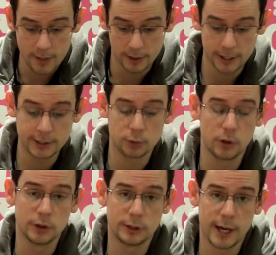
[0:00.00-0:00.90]
The Class
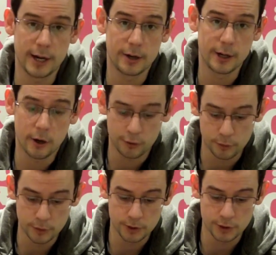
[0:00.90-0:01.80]
1 secondary
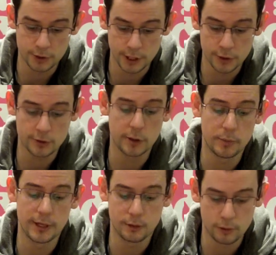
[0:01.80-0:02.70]
contributions are
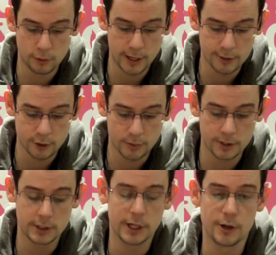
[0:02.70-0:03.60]
usually paid to
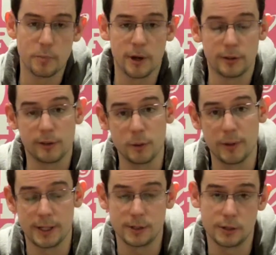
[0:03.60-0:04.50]
HMRC on a monthly
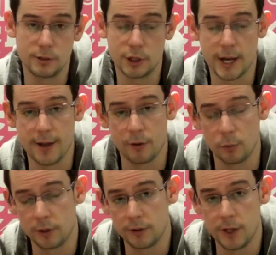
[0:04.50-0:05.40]
basis,
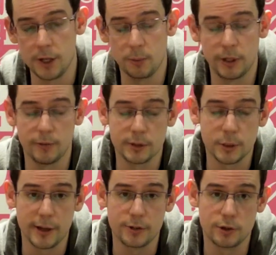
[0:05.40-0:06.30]
together with the
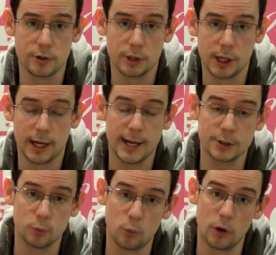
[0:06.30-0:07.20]
previously mentioned
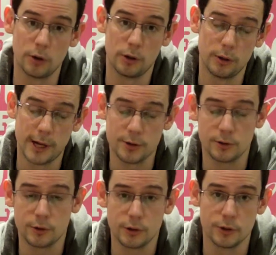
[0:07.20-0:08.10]
Class 1
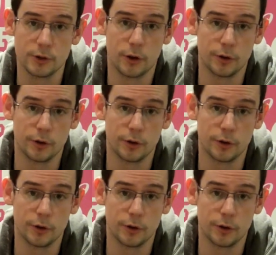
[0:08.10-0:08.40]
national insurance